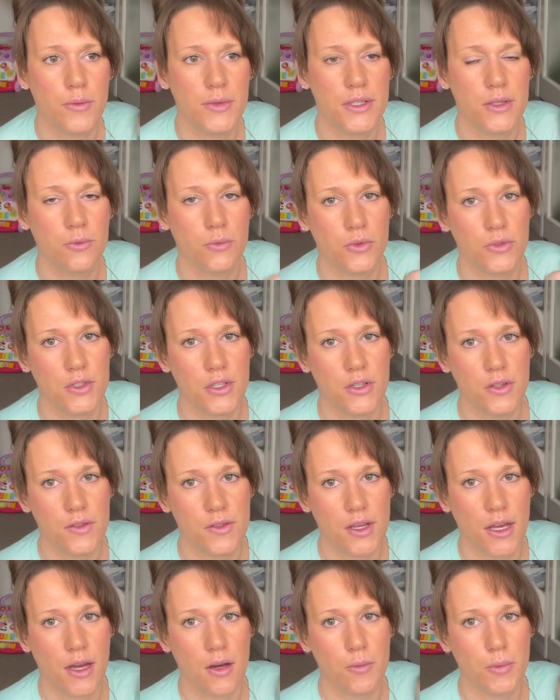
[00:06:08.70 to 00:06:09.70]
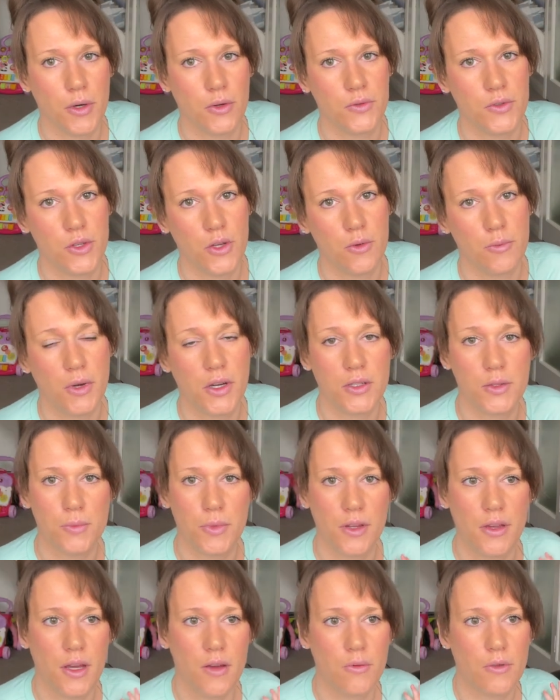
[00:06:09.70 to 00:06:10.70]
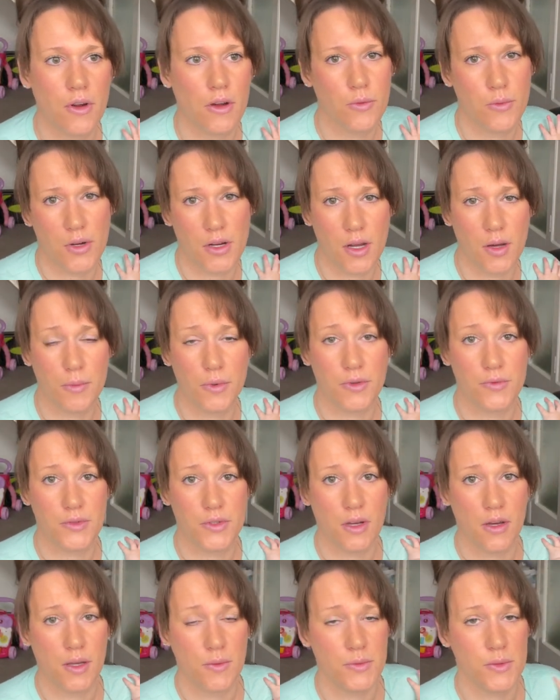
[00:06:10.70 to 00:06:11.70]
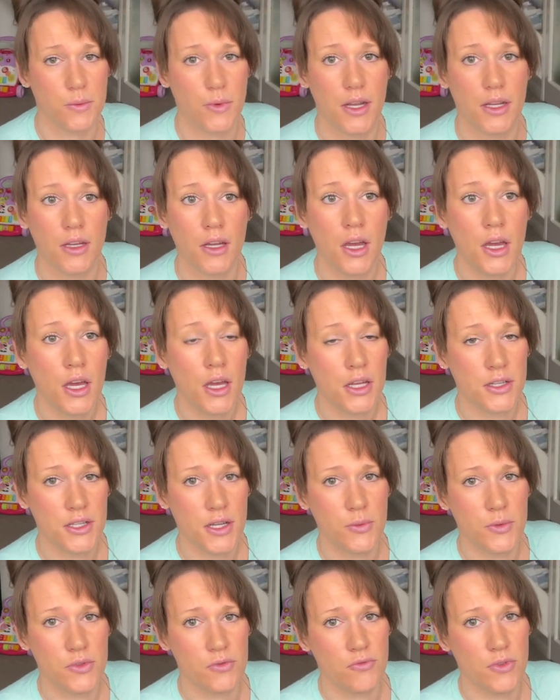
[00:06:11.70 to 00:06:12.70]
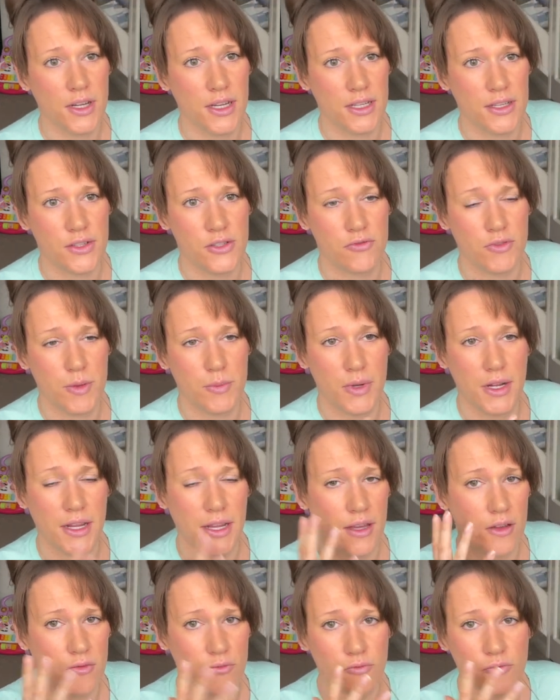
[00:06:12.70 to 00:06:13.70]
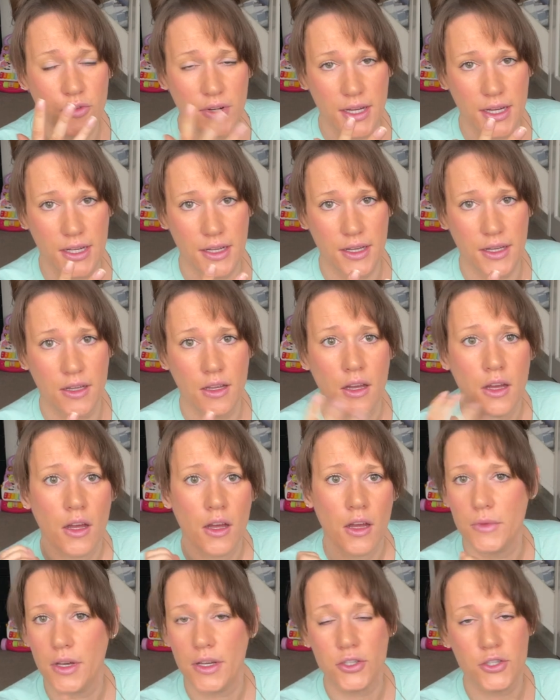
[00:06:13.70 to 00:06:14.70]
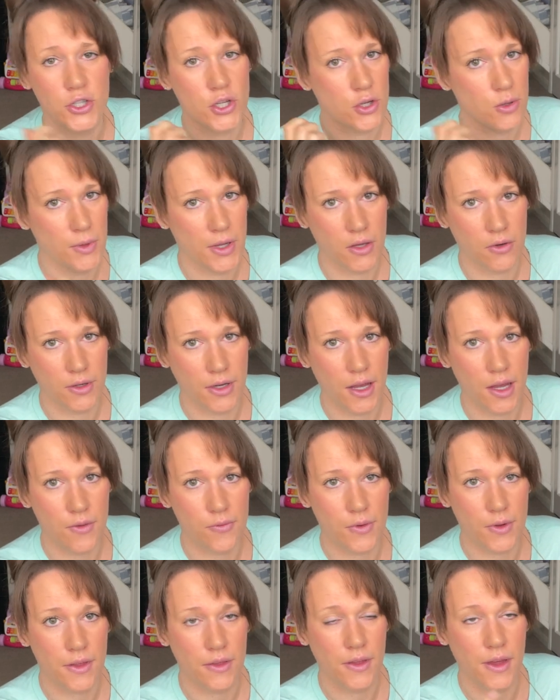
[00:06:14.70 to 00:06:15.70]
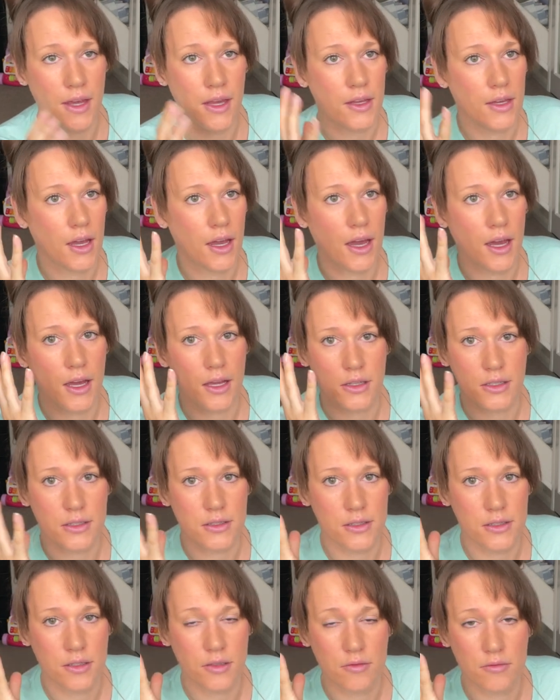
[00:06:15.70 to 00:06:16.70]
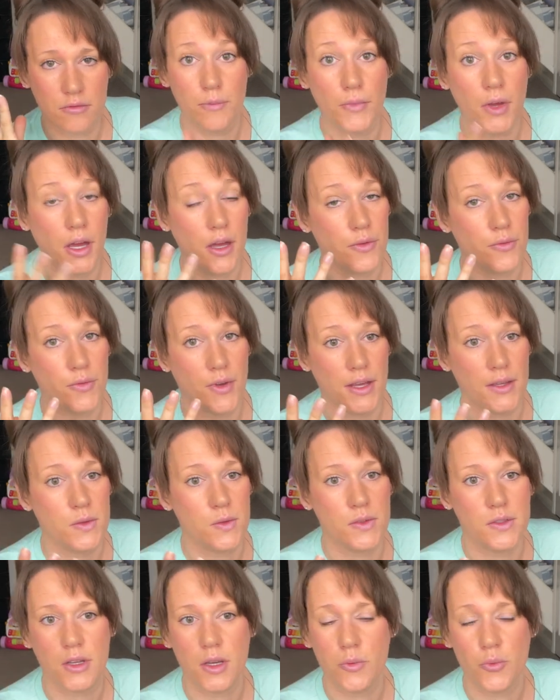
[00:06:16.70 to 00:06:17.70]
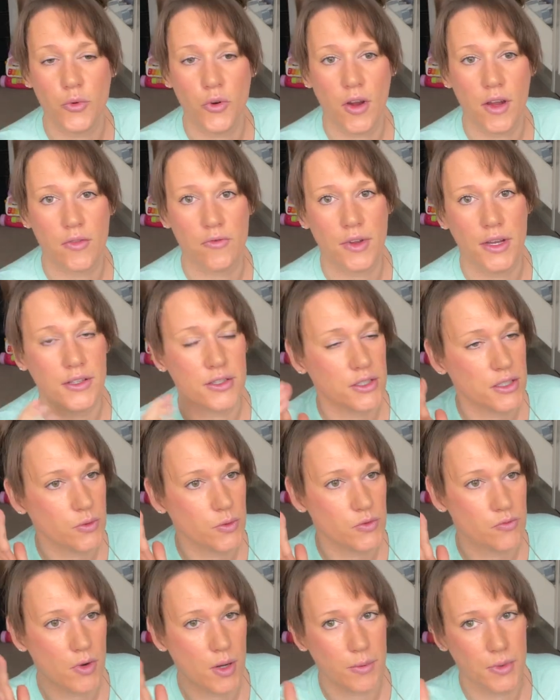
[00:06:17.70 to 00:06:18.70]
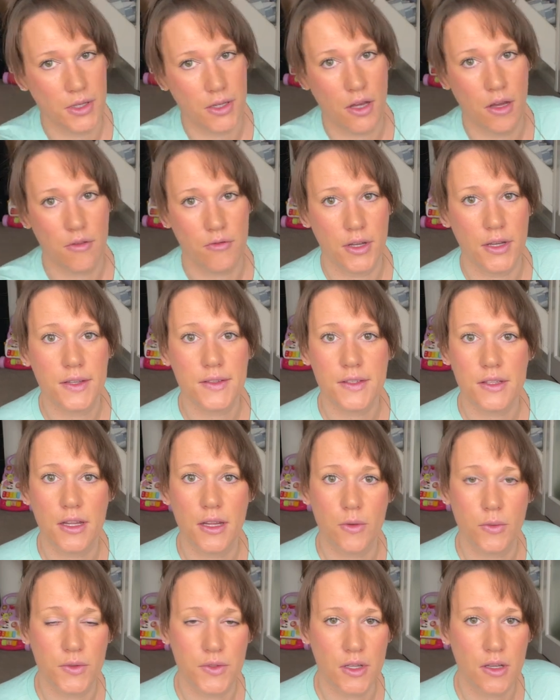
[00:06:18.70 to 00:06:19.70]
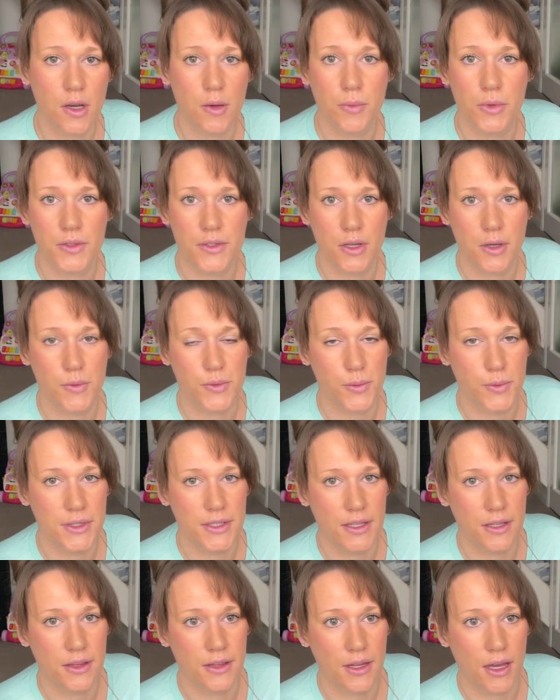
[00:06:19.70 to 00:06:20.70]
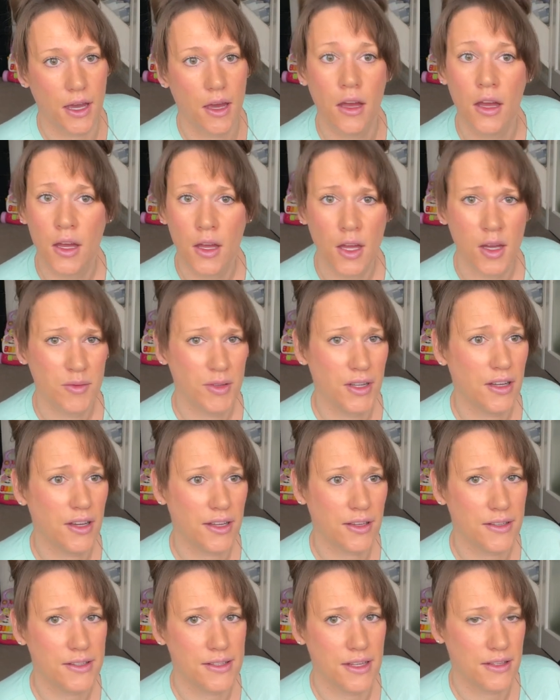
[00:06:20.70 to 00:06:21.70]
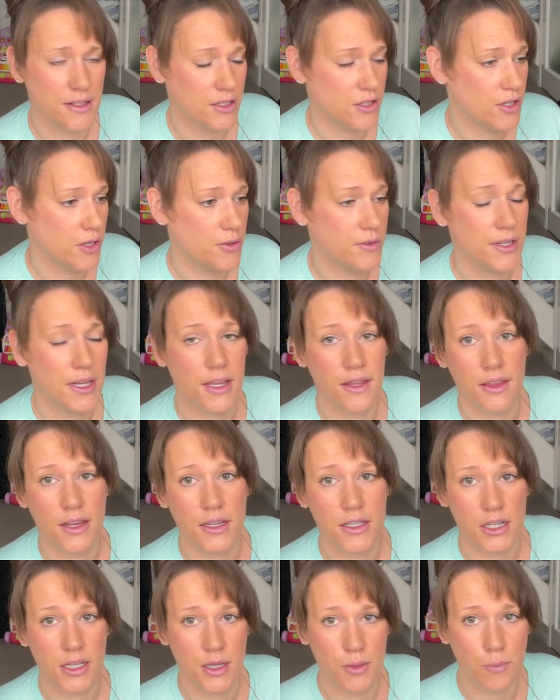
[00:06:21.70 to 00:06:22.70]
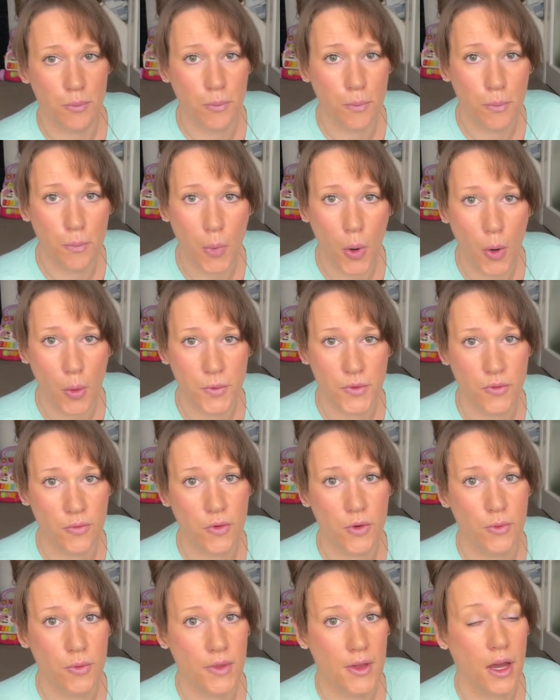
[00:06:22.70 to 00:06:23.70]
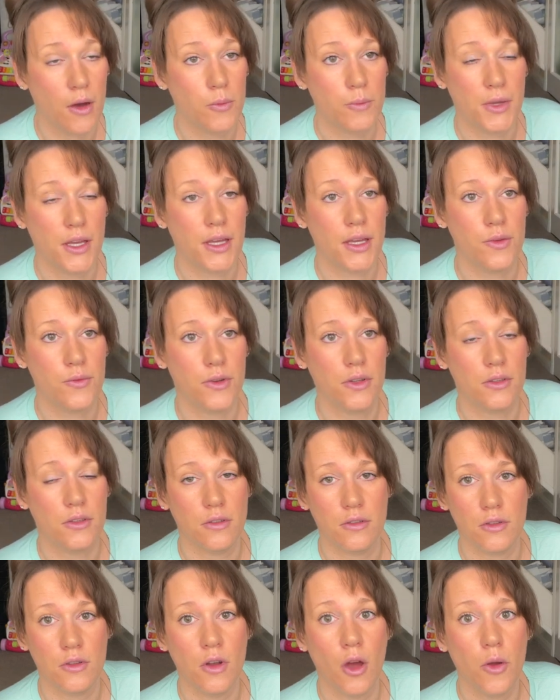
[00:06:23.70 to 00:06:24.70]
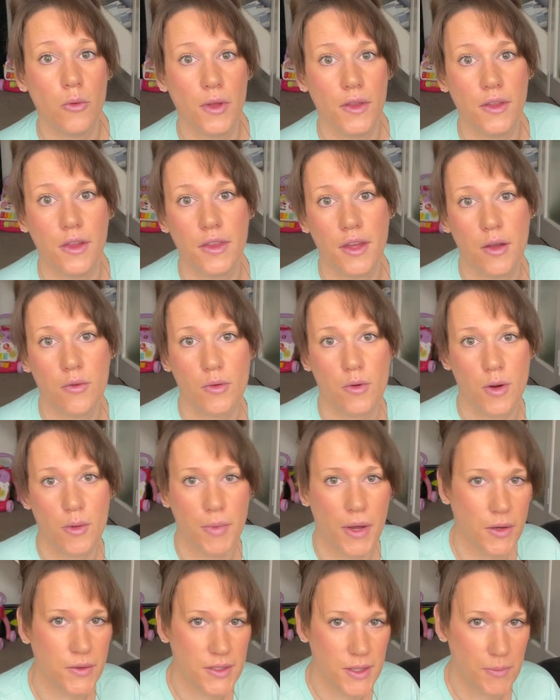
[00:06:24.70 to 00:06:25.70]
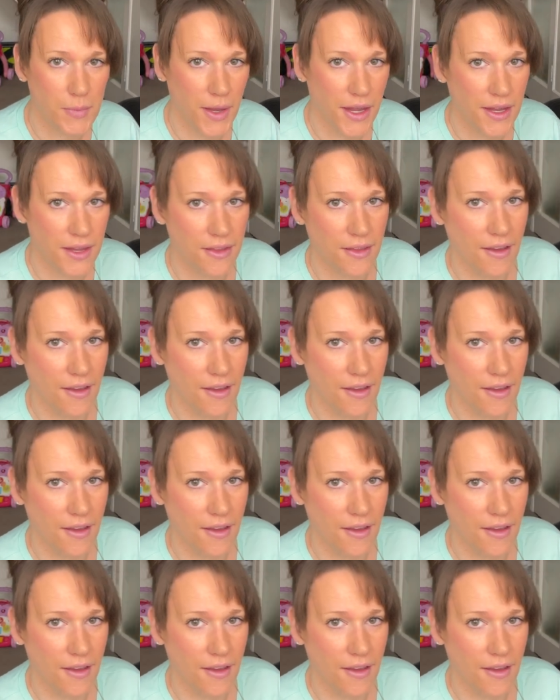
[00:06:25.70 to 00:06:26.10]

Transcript: We didn't want to use Cowpole too much, but there were a couple of times when she was really dribbly and really like chewing on everything, and her face was like bright red and she was rubbing her ears. So there was a couple of times we did that. But like I said, the two teeth actually popped through without me even knowing that they were about to be